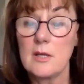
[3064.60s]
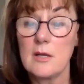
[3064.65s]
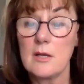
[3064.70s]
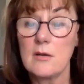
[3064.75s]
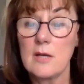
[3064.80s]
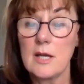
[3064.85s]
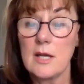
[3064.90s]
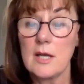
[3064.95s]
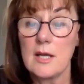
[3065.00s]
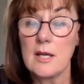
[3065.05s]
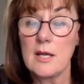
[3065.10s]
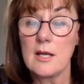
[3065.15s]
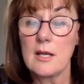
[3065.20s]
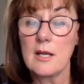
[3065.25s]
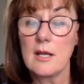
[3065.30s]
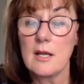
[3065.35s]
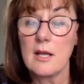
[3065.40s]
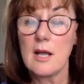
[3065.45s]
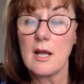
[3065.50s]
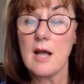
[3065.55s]
Okay.
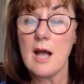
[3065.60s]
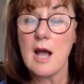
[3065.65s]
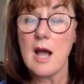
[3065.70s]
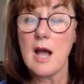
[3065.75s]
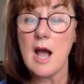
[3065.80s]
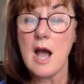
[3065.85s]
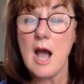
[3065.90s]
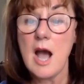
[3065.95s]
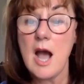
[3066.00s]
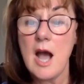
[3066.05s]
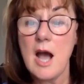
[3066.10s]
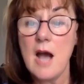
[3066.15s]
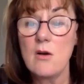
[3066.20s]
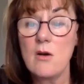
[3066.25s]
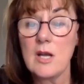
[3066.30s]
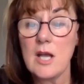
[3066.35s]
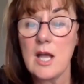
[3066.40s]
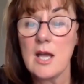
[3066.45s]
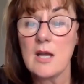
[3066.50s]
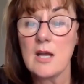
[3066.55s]

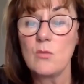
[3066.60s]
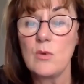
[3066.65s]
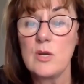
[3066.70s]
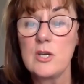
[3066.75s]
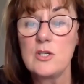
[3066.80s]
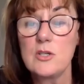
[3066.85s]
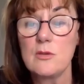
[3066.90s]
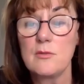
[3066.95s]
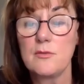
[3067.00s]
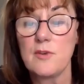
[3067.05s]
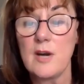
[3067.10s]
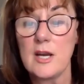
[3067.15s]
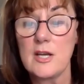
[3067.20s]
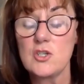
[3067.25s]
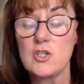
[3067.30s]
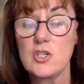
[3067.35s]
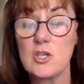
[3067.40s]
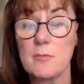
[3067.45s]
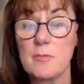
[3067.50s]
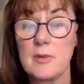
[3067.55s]
How can we do
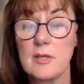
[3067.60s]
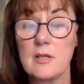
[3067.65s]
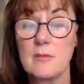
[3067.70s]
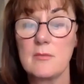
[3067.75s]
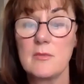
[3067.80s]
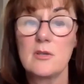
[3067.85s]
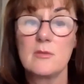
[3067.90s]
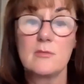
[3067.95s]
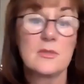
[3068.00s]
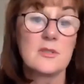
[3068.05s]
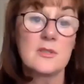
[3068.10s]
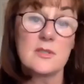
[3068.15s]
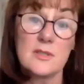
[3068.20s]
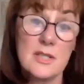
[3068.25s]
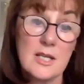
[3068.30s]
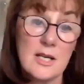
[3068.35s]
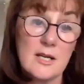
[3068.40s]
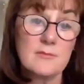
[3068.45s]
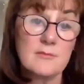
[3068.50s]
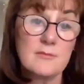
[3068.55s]
friendship at the moment?
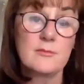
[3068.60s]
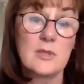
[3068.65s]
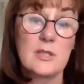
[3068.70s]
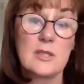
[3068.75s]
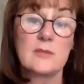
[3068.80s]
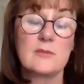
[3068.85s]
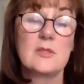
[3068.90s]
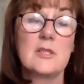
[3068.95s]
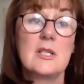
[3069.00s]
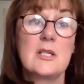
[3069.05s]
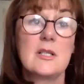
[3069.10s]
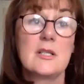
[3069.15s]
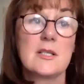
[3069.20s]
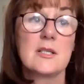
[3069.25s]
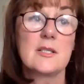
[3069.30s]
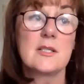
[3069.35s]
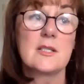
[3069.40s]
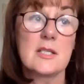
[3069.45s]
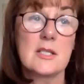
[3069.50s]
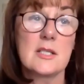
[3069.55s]
Yeah, well,
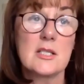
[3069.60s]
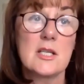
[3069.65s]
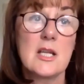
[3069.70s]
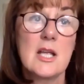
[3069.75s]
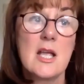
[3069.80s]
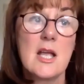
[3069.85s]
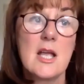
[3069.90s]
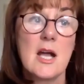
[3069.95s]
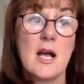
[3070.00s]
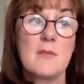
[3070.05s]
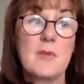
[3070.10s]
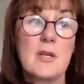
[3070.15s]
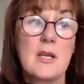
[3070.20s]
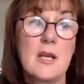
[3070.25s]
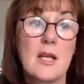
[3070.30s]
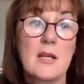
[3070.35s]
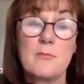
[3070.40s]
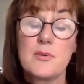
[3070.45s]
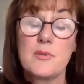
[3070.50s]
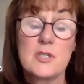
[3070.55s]
this is it. I
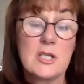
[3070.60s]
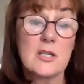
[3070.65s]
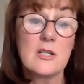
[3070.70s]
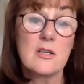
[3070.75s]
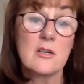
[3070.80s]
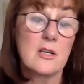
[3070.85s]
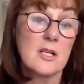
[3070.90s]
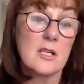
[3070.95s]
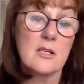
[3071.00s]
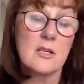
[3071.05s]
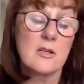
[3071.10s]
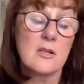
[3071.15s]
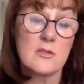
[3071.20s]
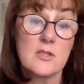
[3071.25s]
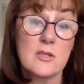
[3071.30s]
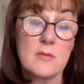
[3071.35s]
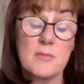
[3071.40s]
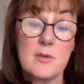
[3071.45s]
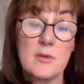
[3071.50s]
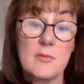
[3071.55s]
mean, and particularly, you know,
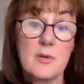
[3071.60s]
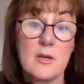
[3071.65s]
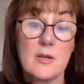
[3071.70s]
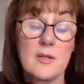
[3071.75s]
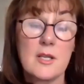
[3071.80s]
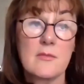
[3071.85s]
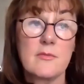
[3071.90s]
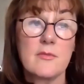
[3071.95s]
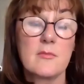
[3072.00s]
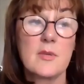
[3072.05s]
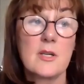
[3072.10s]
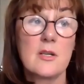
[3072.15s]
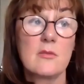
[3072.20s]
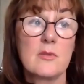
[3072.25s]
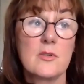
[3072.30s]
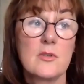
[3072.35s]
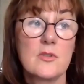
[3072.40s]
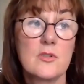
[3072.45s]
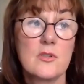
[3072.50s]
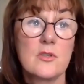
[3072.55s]
some people aren't that familiar
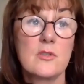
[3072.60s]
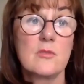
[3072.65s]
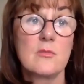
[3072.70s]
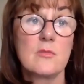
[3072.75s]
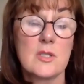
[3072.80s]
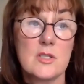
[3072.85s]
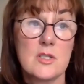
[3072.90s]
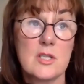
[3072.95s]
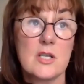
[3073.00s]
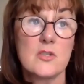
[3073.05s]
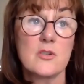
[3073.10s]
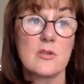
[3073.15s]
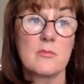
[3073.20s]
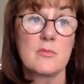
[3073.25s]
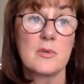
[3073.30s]
with Zoom, etc.